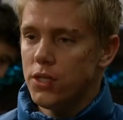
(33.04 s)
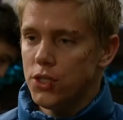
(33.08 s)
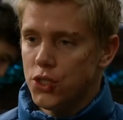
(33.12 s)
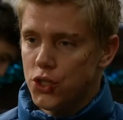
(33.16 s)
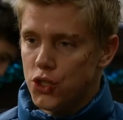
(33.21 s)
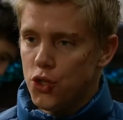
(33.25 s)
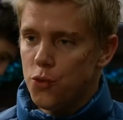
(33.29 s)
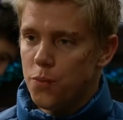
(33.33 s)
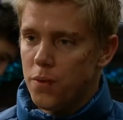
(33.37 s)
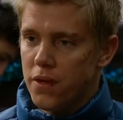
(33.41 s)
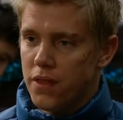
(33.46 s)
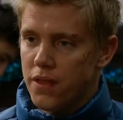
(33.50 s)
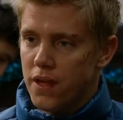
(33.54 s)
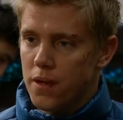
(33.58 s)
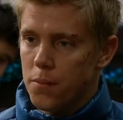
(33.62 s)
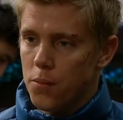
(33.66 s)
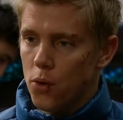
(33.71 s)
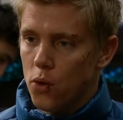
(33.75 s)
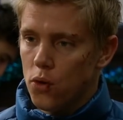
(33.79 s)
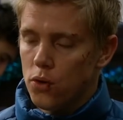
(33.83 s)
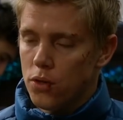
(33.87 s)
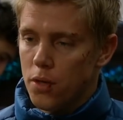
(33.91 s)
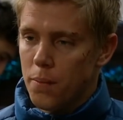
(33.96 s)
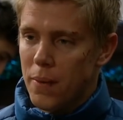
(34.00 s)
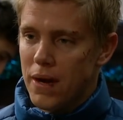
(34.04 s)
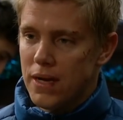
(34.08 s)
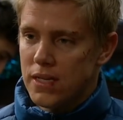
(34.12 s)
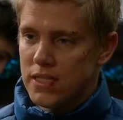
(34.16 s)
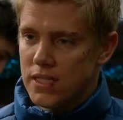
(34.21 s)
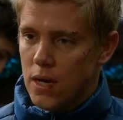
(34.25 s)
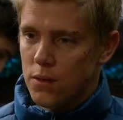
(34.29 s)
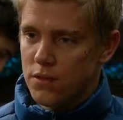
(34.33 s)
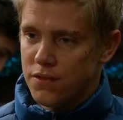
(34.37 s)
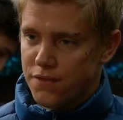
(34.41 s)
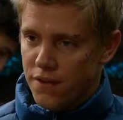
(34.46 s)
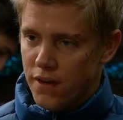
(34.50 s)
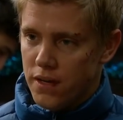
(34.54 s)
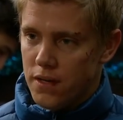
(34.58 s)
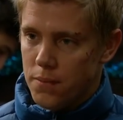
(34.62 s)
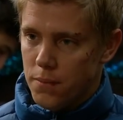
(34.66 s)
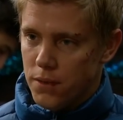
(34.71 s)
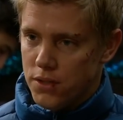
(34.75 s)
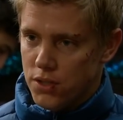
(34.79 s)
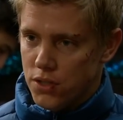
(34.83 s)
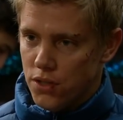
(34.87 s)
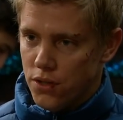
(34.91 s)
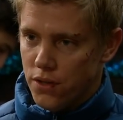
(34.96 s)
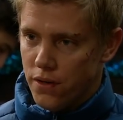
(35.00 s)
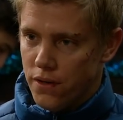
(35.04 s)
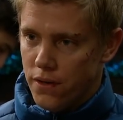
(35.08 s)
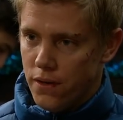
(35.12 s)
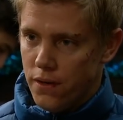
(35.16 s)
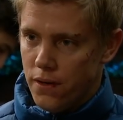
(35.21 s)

a stupid thing, but all that matters now is finding my son.